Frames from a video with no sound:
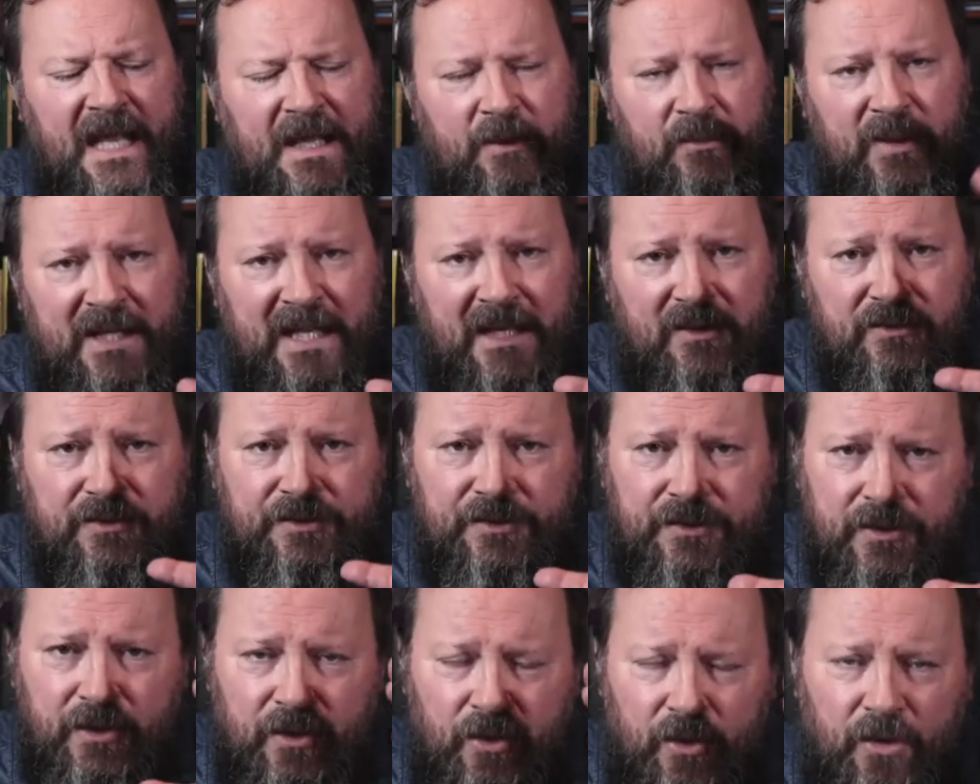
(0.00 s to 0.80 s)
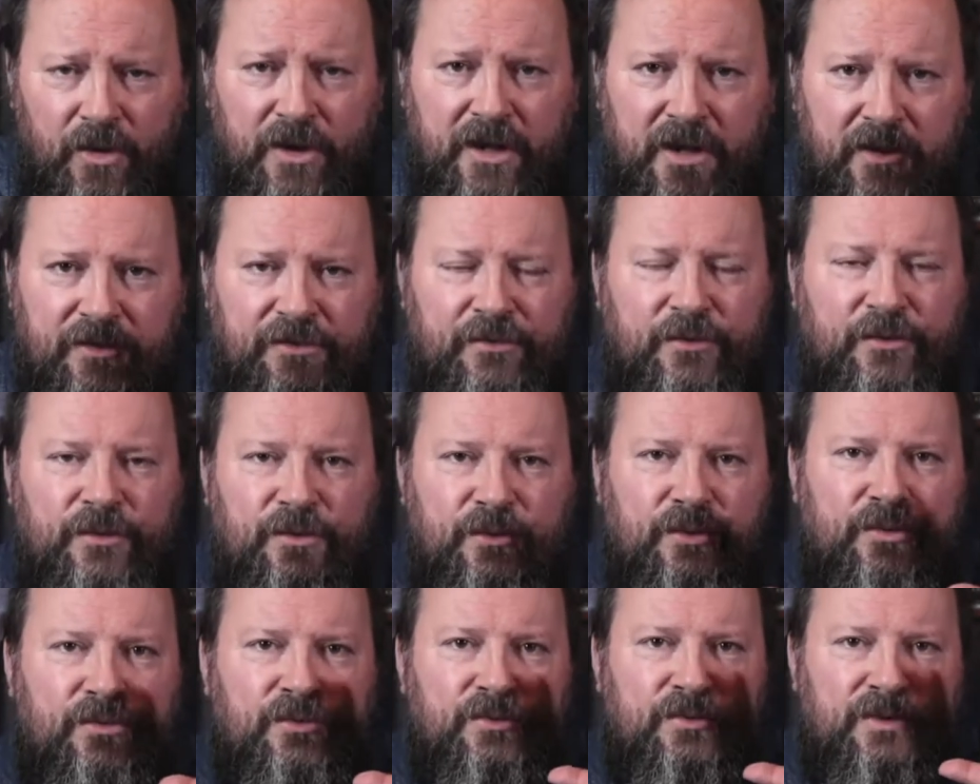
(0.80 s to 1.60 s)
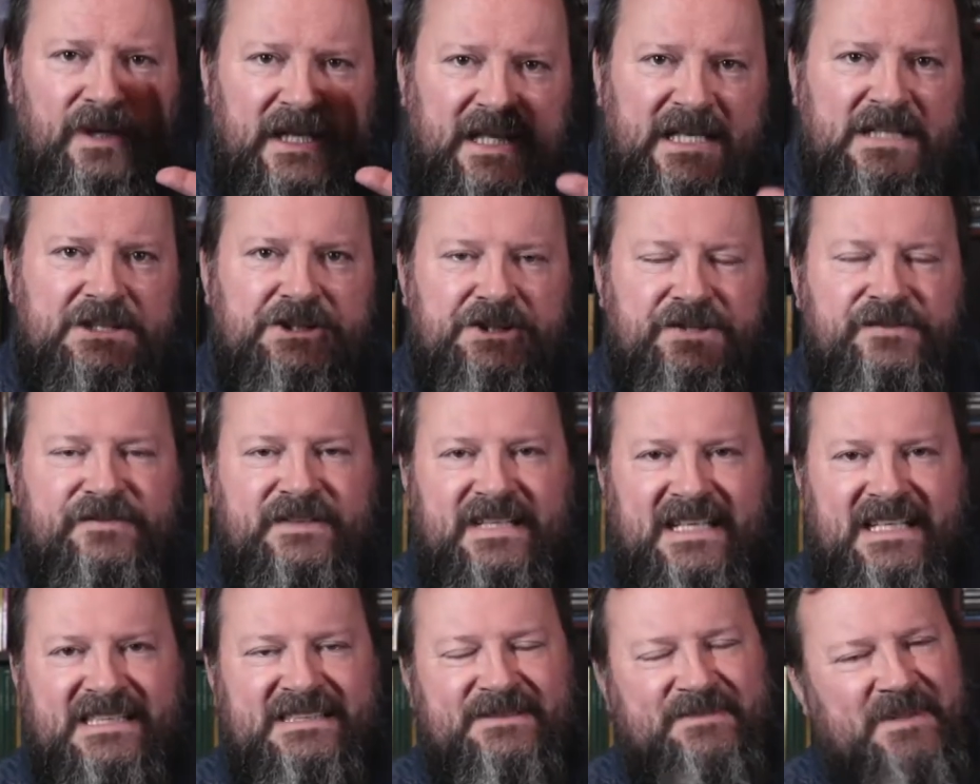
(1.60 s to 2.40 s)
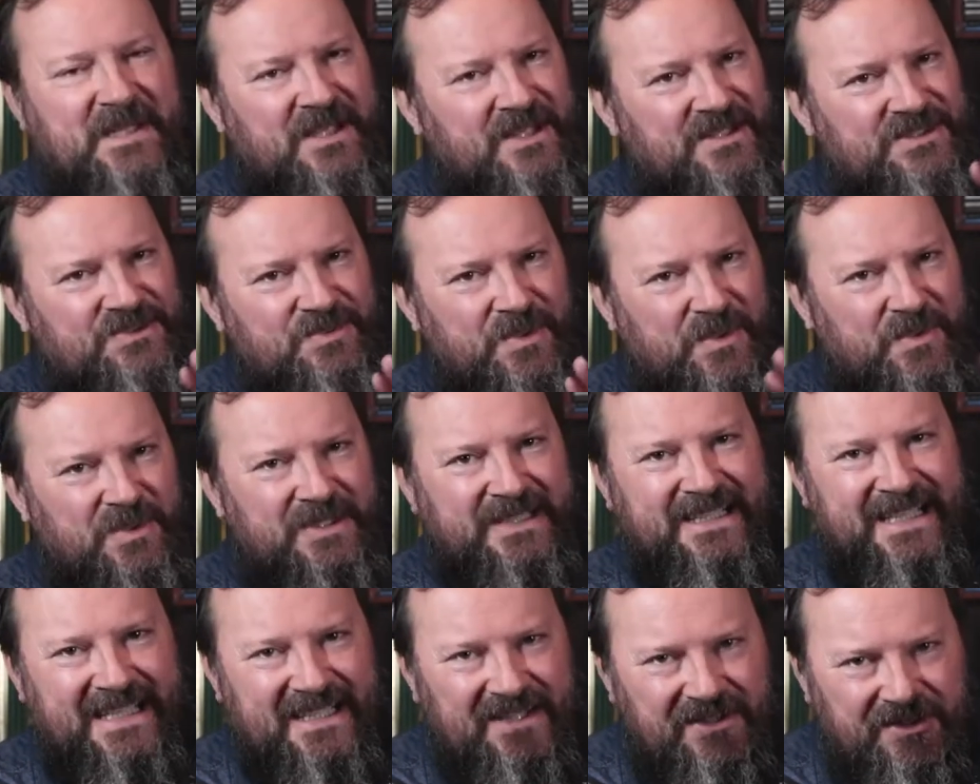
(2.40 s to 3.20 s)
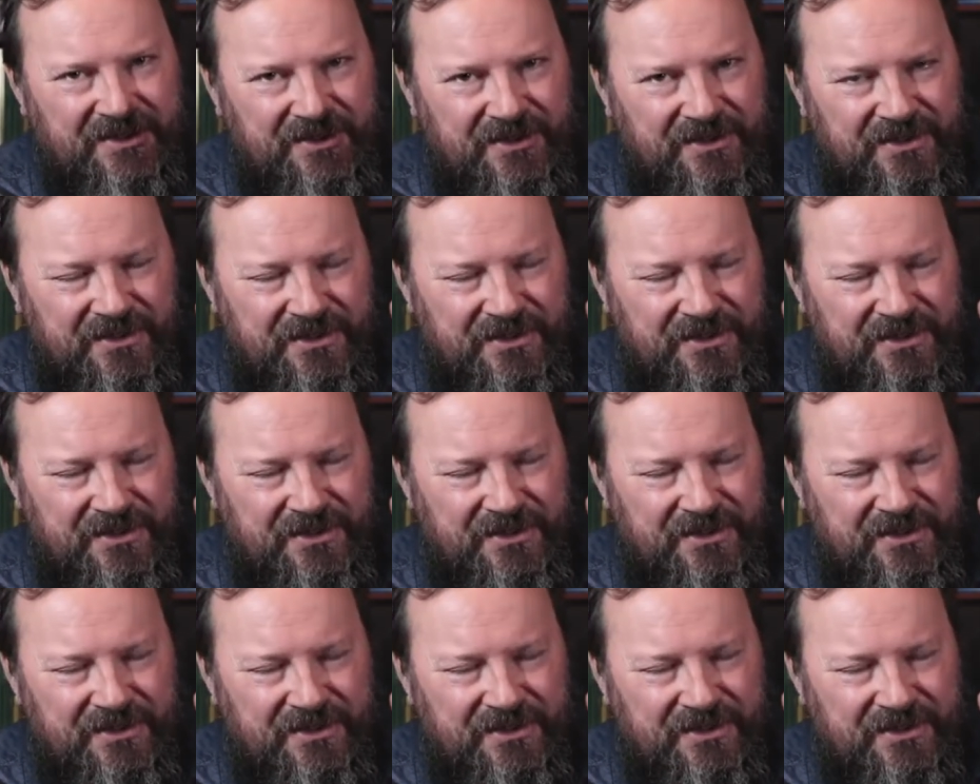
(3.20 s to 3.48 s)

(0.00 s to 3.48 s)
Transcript: And without going through each of these, because we would need